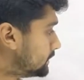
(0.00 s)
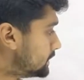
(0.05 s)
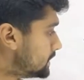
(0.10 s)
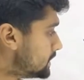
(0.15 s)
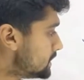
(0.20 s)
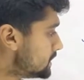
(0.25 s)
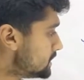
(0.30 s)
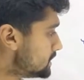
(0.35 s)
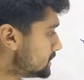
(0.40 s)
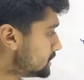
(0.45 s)

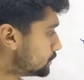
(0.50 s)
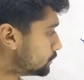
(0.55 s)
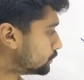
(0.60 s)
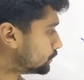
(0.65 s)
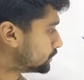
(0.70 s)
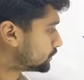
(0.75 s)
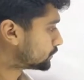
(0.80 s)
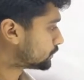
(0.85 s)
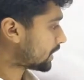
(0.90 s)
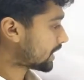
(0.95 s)
he
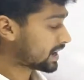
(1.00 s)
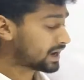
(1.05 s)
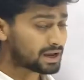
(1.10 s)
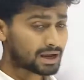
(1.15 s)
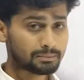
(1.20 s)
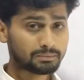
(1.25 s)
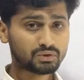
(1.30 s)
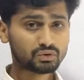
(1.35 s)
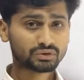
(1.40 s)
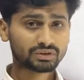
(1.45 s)
knew. So I
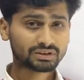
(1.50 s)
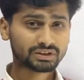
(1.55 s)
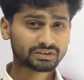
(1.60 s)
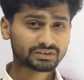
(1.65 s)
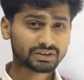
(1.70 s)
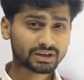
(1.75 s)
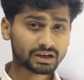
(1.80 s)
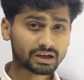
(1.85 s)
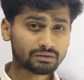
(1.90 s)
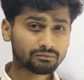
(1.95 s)
am using the
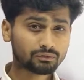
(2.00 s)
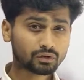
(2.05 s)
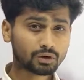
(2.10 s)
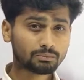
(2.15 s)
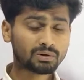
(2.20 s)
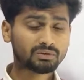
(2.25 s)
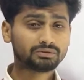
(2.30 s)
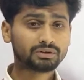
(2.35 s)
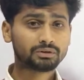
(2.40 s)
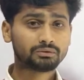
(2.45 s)
second
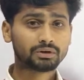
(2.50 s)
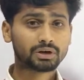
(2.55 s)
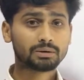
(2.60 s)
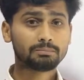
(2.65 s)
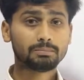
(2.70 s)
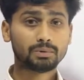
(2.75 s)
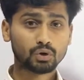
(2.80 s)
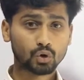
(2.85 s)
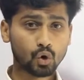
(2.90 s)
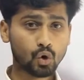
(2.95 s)
form of the
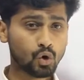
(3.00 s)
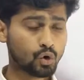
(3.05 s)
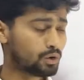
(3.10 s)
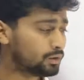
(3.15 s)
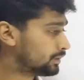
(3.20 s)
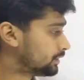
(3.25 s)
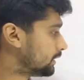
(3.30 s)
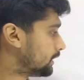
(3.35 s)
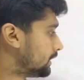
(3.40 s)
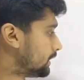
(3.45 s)
verb
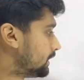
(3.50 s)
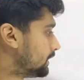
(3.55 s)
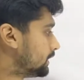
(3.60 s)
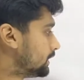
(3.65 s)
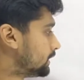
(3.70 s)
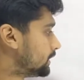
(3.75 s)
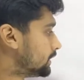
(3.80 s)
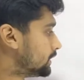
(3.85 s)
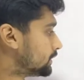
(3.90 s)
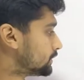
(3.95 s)
know.
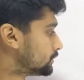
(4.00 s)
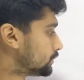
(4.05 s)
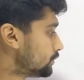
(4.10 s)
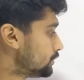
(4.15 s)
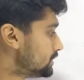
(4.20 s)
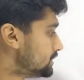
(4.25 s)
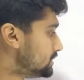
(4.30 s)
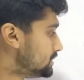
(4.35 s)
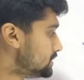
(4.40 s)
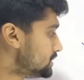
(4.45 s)

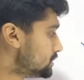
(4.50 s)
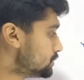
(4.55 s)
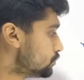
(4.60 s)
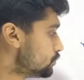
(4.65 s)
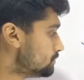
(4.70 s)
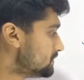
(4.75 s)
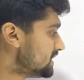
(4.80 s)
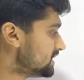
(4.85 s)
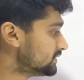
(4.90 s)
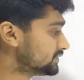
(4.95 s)
So
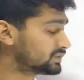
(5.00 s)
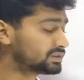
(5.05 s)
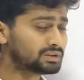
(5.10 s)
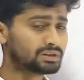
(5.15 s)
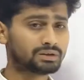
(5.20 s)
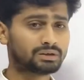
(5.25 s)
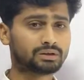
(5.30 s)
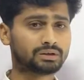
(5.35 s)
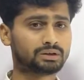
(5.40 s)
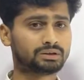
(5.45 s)
knew
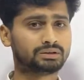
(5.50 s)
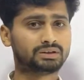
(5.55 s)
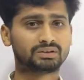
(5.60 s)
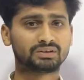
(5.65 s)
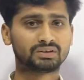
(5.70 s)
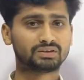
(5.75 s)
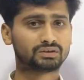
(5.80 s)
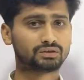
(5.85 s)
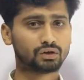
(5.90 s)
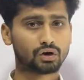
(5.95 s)
means
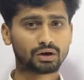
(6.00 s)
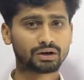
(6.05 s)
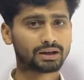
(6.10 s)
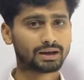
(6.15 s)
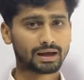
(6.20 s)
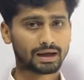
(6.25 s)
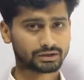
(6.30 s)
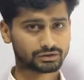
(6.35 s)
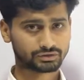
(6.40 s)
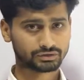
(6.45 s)
this is not
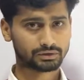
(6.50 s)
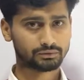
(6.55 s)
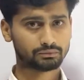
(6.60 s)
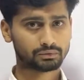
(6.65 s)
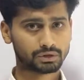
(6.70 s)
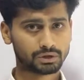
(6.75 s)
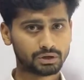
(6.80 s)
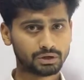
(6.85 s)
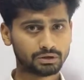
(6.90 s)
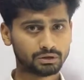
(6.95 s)
an action
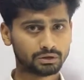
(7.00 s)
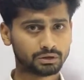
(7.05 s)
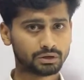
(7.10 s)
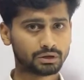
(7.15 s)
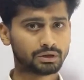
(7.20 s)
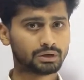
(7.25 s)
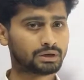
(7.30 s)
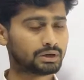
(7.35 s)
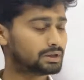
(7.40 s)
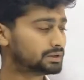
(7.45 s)
word.
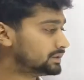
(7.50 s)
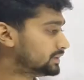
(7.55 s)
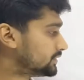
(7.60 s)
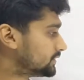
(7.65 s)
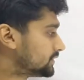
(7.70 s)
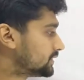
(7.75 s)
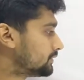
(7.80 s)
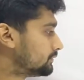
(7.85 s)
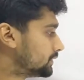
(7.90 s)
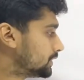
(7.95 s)

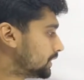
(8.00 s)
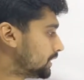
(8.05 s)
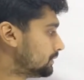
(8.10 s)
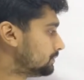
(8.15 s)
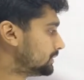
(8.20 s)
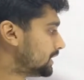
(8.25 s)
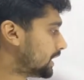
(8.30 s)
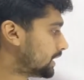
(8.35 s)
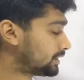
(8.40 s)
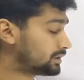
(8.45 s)
This is a
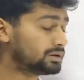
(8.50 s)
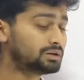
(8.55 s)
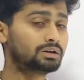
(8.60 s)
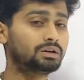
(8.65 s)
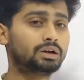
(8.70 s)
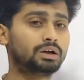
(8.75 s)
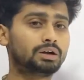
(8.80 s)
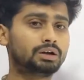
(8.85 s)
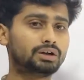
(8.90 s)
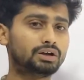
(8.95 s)
verb
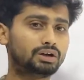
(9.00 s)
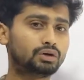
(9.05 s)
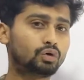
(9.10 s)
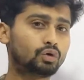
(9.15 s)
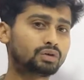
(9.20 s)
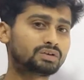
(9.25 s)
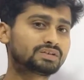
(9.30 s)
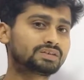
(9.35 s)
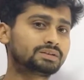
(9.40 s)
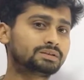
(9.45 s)
that
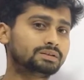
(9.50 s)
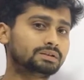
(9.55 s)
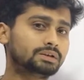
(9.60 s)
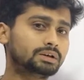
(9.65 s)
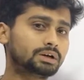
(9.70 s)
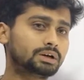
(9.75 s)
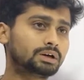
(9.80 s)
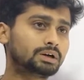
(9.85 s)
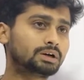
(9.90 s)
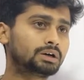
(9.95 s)
denotes
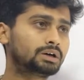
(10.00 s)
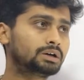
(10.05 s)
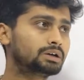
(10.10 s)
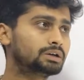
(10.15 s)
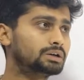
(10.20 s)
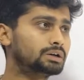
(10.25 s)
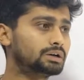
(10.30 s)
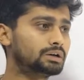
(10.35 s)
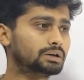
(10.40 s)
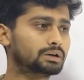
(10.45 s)

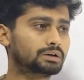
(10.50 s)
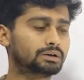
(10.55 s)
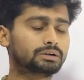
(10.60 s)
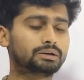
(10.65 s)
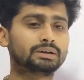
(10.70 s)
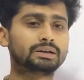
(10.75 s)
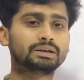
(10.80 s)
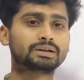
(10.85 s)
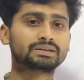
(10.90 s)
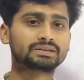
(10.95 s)

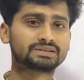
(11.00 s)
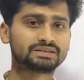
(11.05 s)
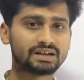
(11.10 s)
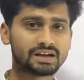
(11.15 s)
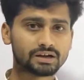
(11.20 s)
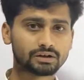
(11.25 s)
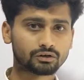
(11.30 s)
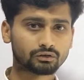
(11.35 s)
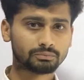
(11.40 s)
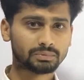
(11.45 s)
the
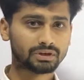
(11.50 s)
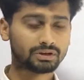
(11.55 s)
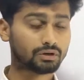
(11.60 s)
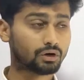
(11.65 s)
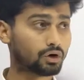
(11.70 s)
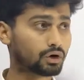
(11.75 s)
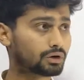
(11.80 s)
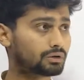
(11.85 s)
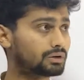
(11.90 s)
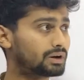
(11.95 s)
state of
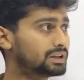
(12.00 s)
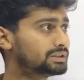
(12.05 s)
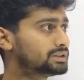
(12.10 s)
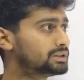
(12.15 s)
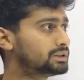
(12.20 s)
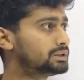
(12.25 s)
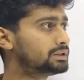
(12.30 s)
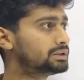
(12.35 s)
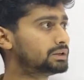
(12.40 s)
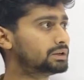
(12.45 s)
being, or
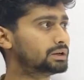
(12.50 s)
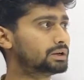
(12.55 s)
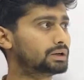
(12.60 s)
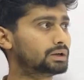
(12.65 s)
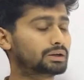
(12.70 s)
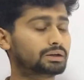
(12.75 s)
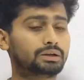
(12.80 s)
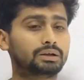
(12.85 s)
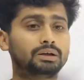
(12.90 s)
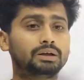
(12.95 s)

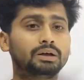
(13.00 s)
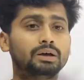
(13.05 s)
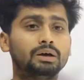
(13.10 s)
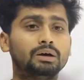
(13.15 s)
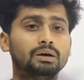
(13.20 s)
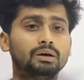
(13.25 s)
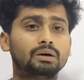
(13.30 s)
rather